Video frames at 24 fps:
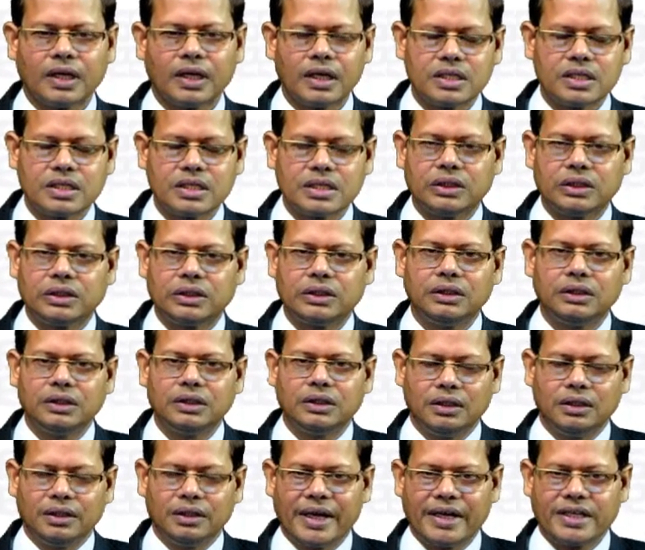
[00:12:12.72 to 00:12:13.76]
So,
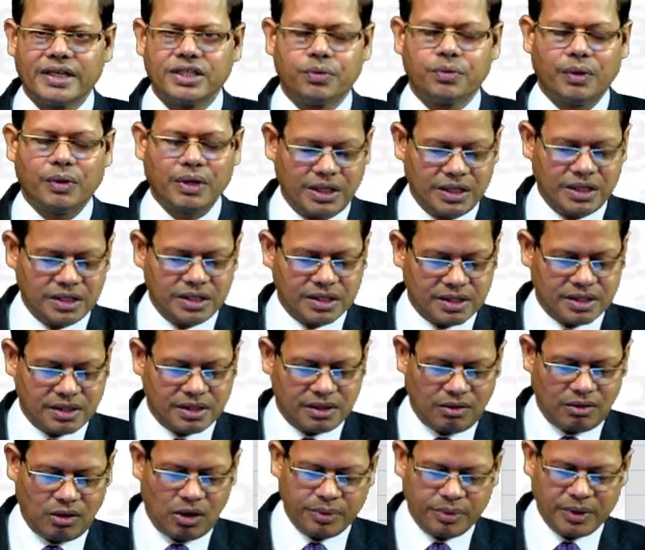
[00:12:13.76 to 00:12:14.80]
next one is
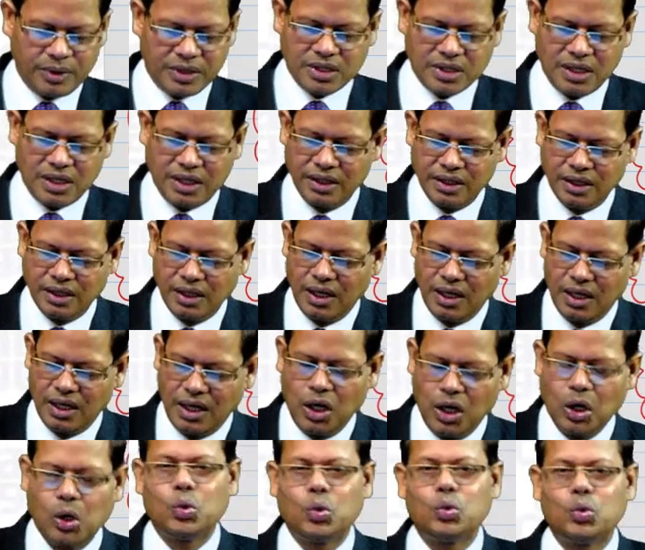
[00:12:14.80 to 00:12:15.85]
obviously
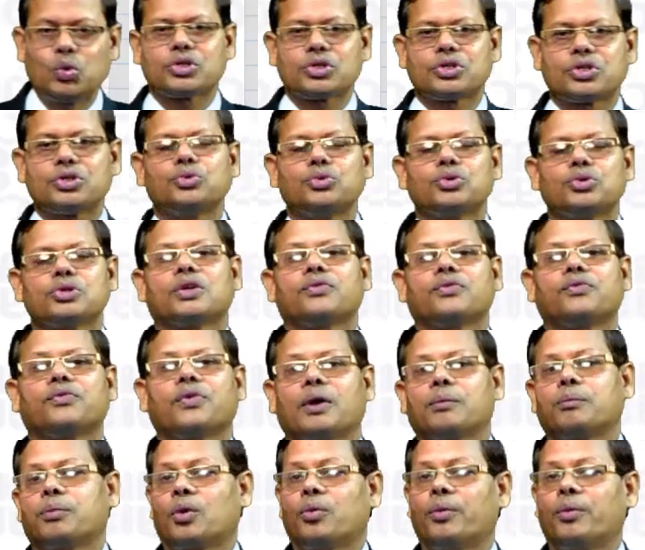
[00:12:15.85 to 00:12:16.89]
goods used for
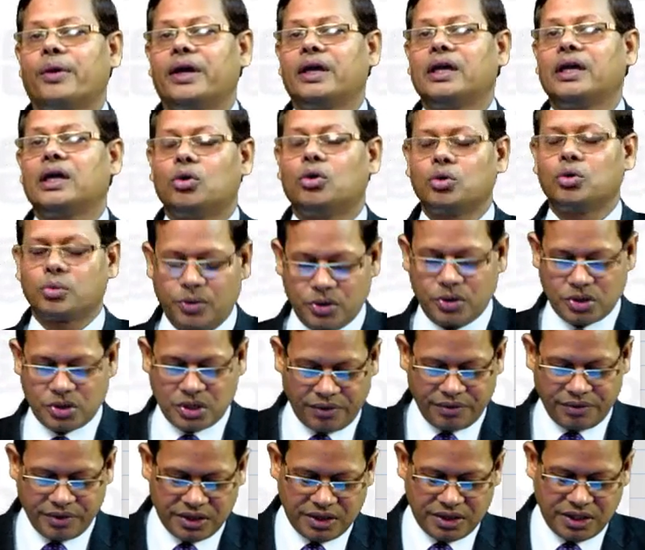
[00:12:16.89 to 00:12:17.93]
providing output
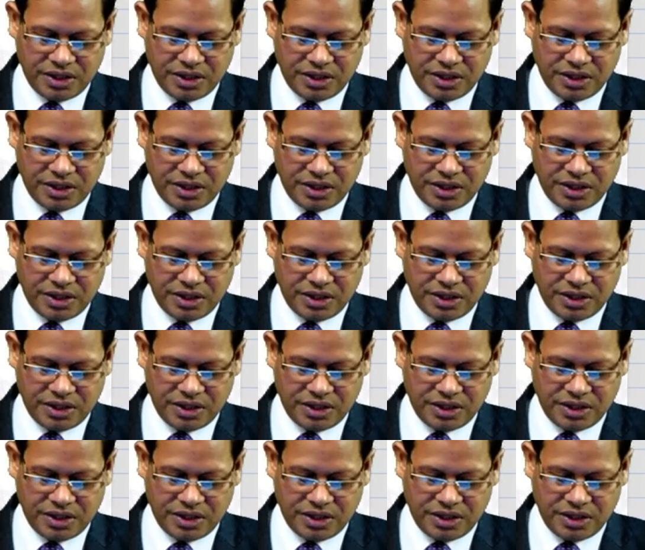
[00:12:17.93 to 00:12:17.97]
service.